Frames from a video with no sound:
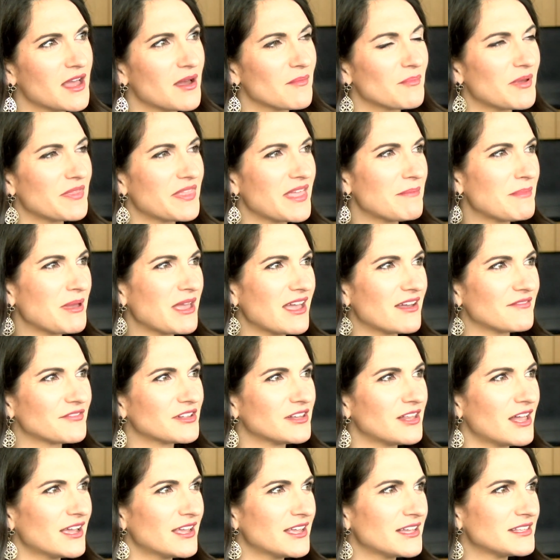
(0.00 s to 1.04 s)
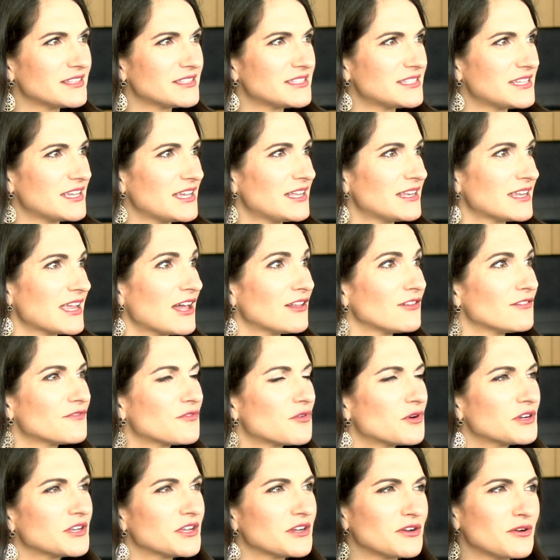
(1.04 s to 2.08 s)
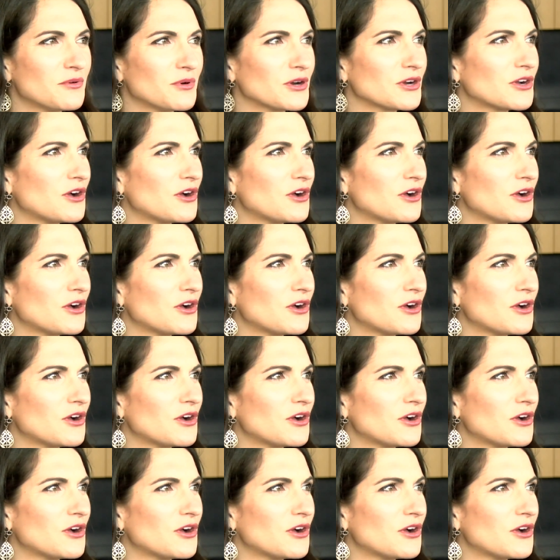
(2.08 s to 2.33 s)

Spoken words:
but they may have clients in California who are